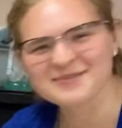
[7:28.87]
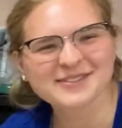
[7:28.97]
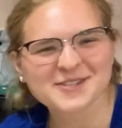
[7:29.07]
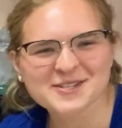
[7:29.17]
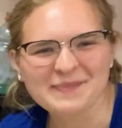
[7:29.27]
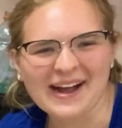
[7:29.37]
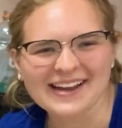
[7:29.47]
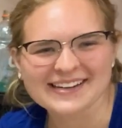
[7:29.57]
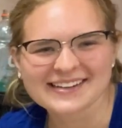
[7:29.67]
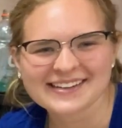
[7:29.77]
believe she's
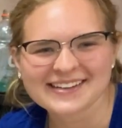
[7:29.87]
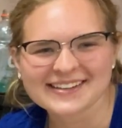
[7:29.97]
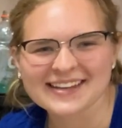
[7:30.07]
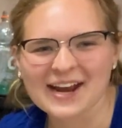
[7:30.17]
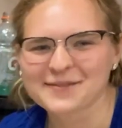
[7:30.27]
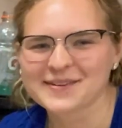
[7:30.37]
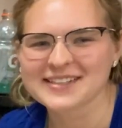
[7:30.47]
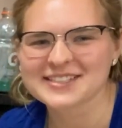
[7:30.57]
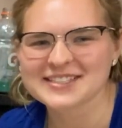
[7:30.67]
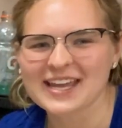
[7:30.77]
mine. Like, I really
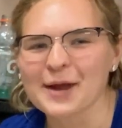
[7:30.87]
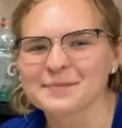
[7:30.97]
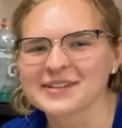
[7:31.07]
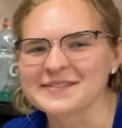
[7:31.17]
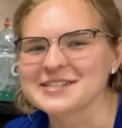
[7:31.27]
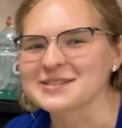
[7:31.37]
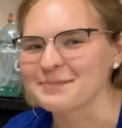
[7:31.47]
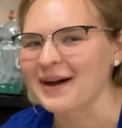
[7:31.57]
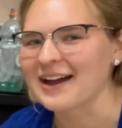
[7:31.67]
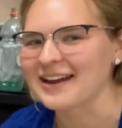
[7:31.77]
just can't believe she's
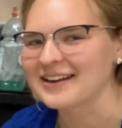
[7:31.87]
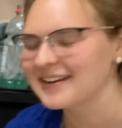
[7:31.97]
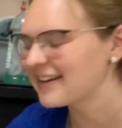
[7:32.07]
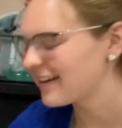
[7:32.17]
mine.